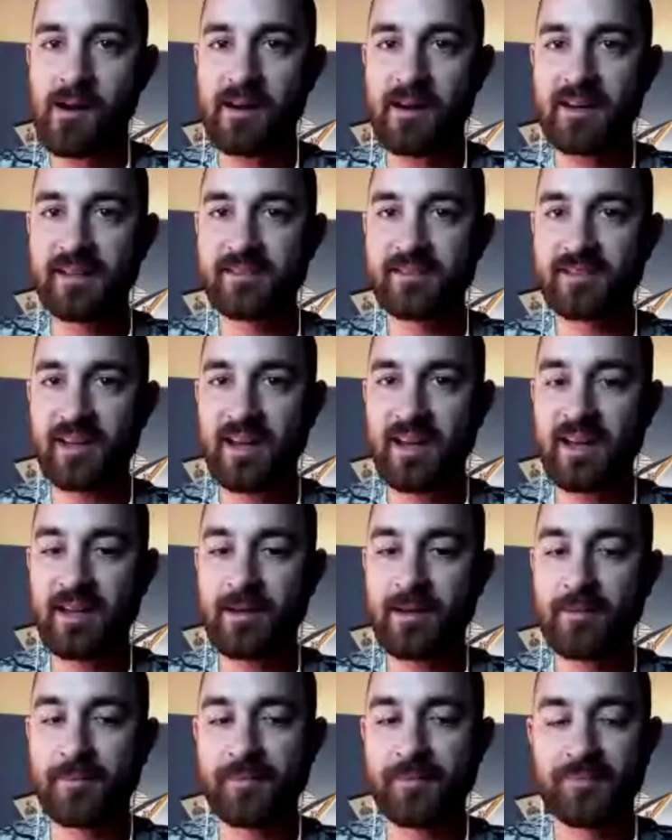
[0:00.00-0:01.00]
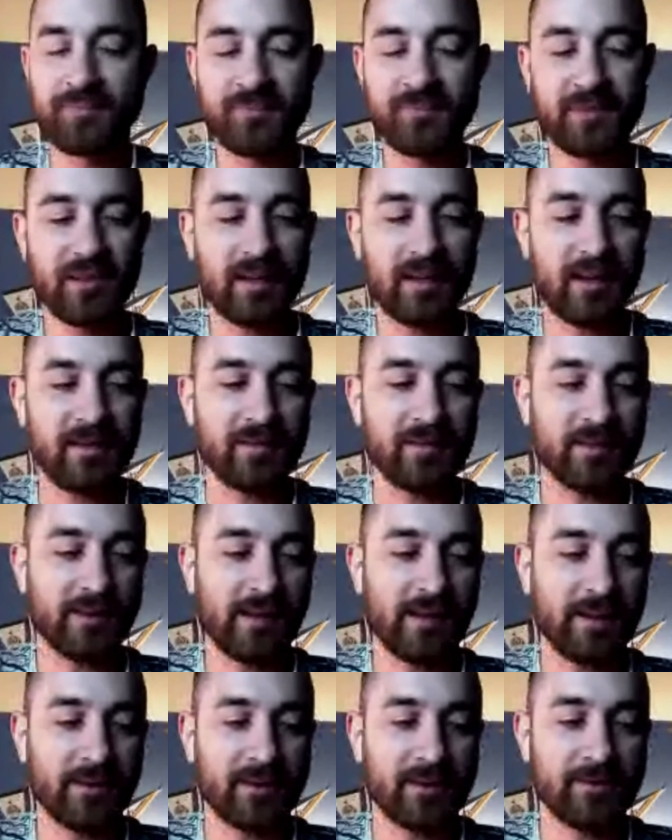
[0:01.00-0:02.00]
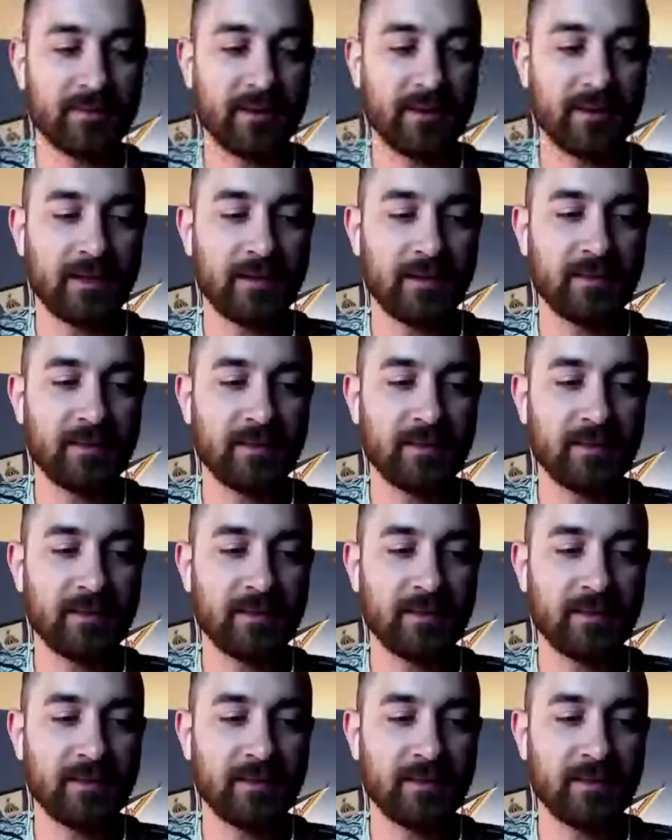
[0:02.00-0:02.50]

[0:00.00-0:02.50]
He's like, I don't know how to explain him.